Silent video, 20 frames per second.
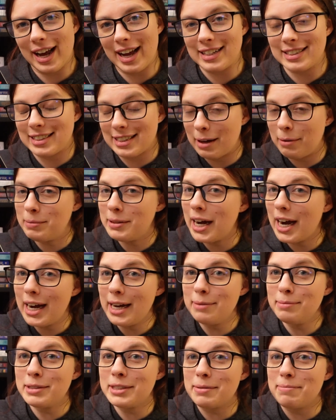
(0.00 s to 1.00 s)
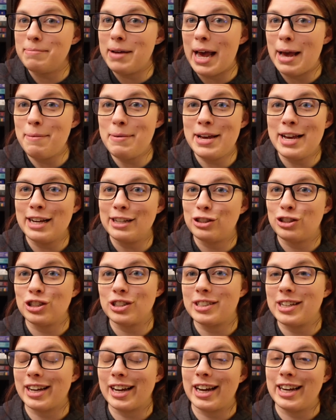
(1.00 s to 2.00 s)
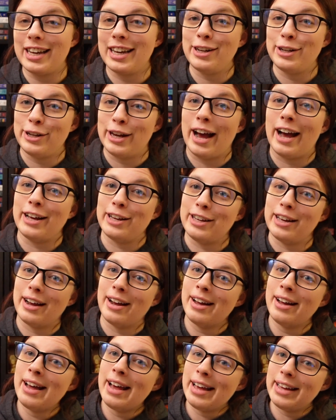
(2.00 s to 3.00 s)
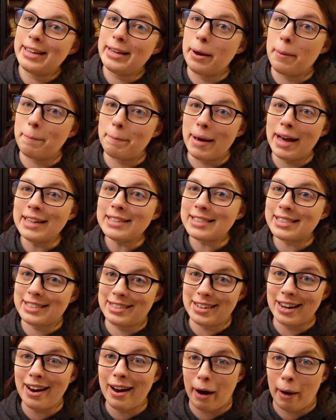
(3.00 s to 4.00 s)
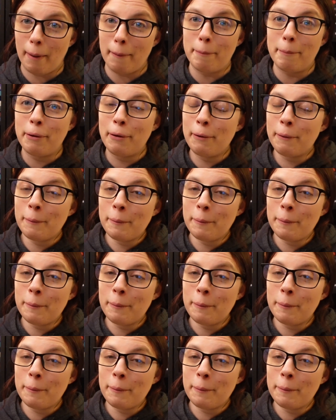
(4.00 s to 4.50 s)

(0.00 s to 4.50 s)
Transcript: And sometimes maybe it's just like yeah, you you messed up.